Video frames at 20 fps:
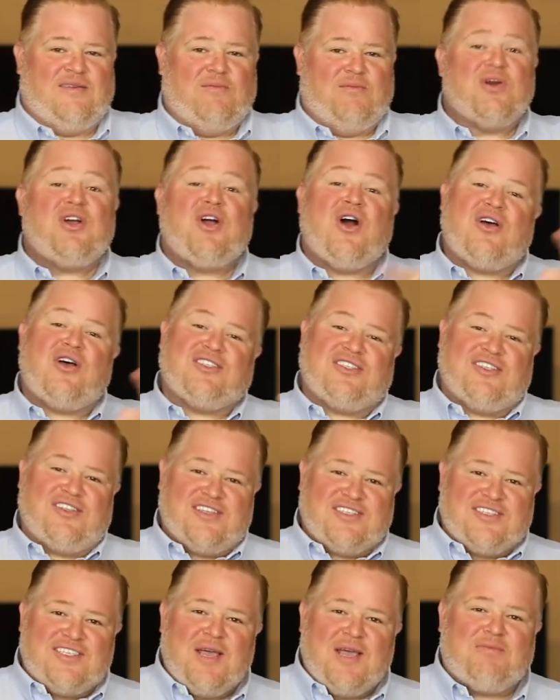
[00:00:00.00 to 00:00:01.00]
Because of
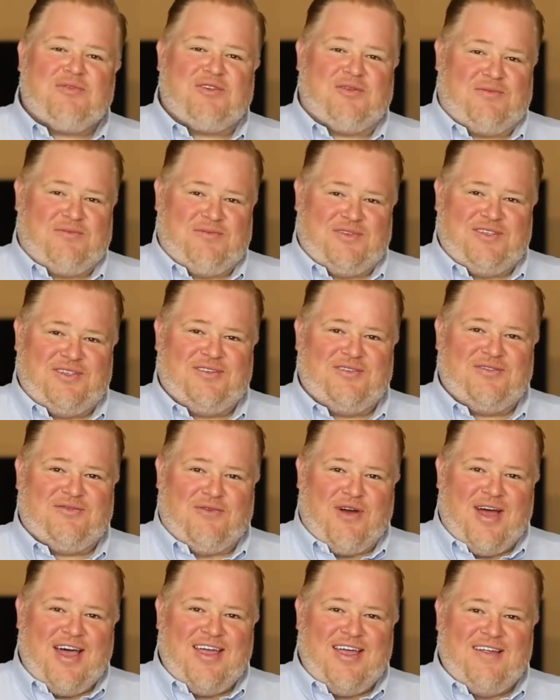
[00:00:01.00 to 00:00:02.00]
the symptoms,
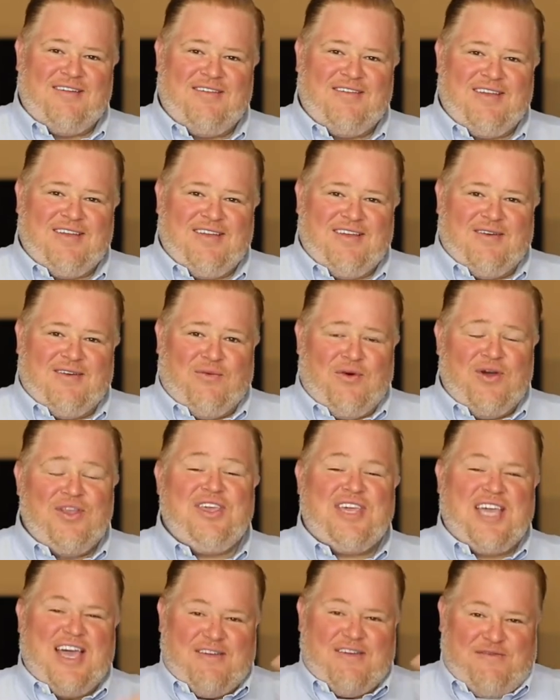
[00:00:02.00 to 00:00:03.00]
right? Well,
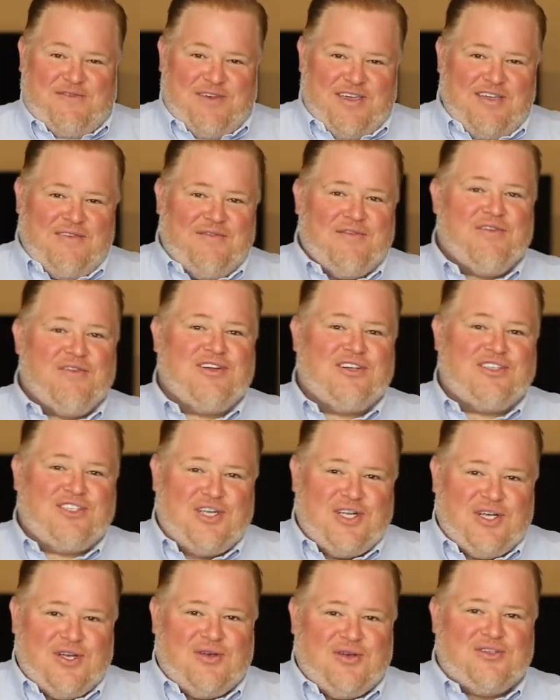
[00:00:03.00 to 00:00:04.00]
you got fever and
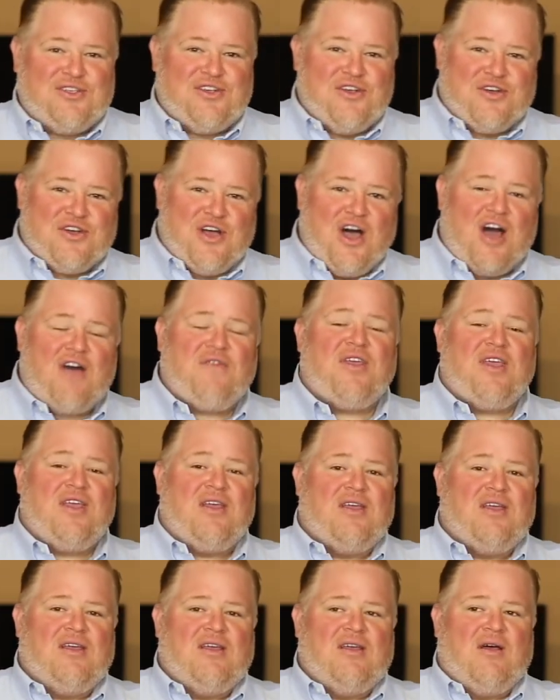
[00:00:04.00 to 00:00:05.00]
chills and your cough.
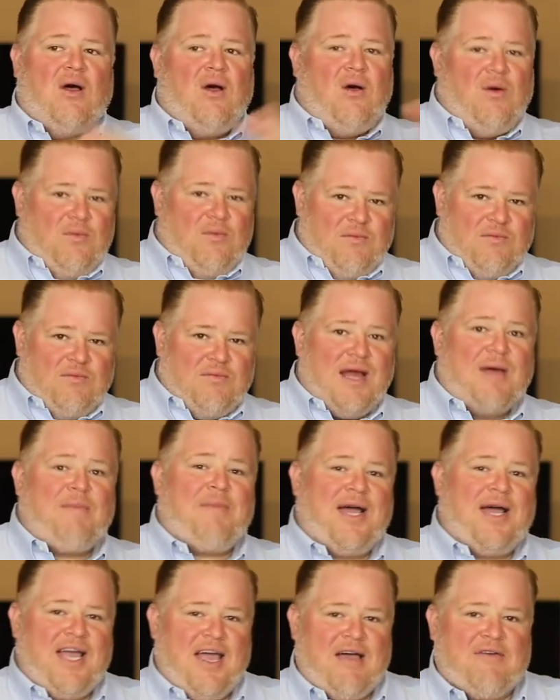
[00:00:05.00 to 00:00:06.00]
Oh, I
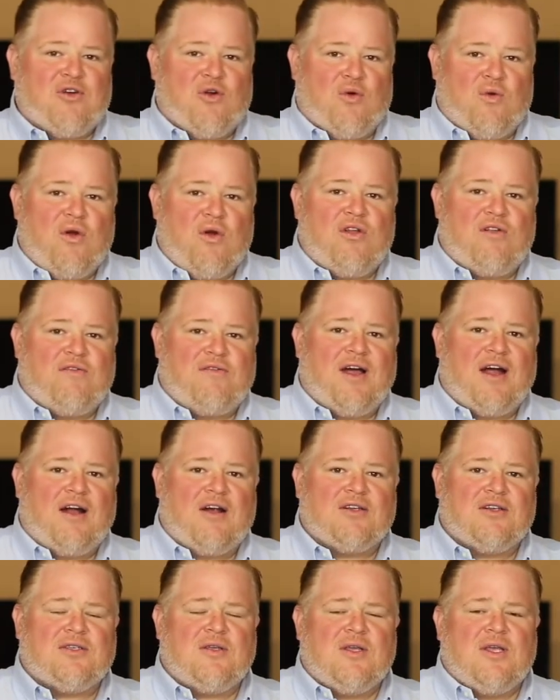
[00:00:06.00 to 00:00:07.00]
might have
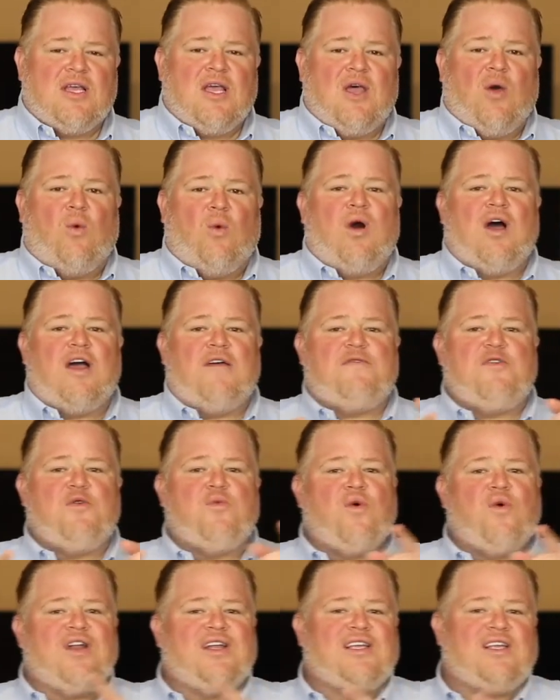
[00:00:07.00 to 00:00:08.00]
coronavirus. Well, if you
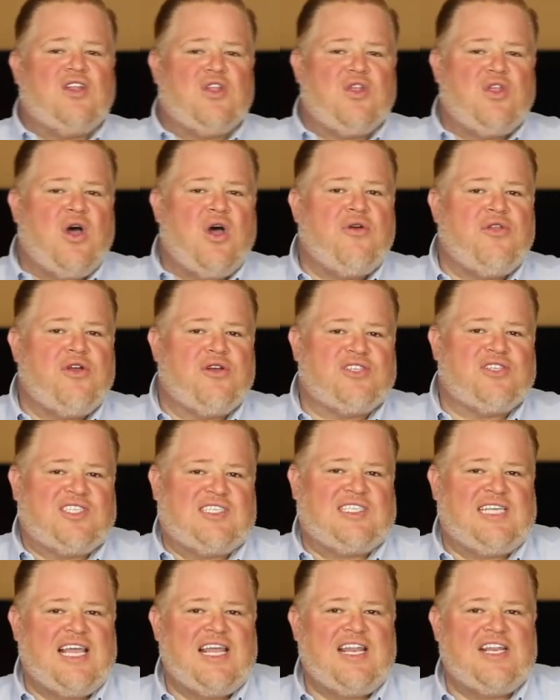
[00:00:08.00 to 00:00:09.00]
want to know there's
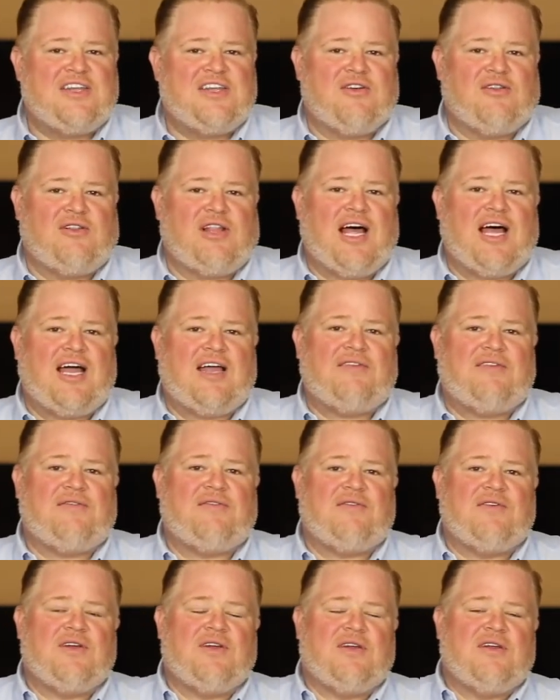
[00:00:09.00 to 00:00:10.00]
sin in your life
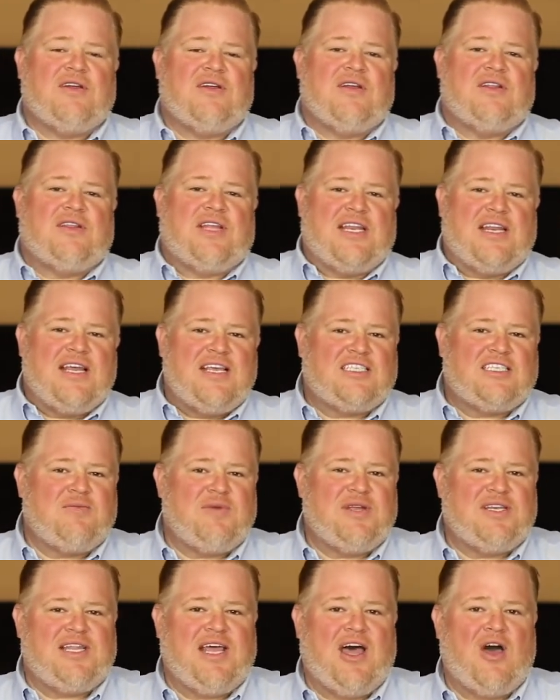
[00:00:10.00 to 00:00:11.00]
that needs to
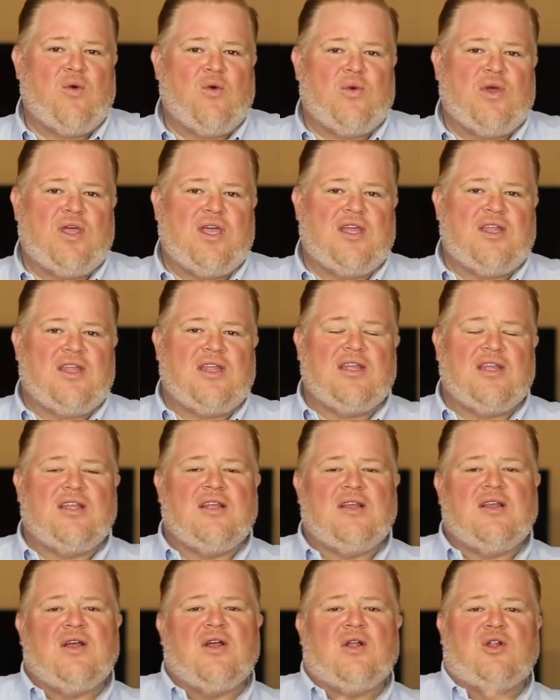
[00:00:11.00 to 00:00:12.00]
be dealt with,
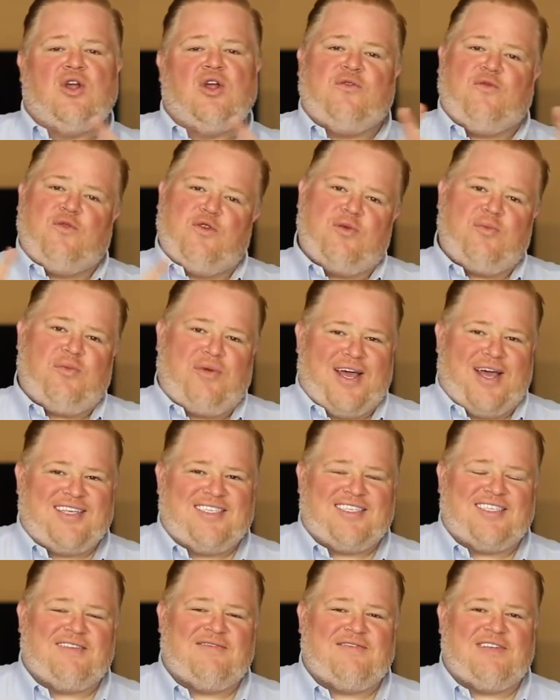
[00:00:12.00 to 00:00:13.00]
look for the
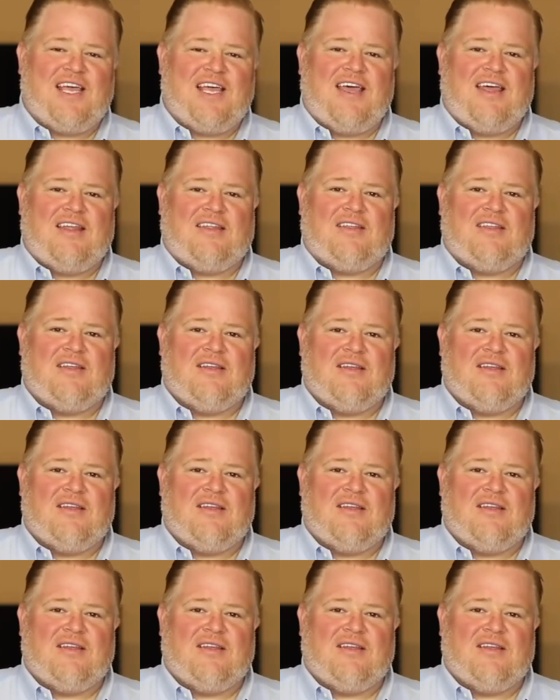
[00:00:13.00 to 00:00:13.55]
places of death,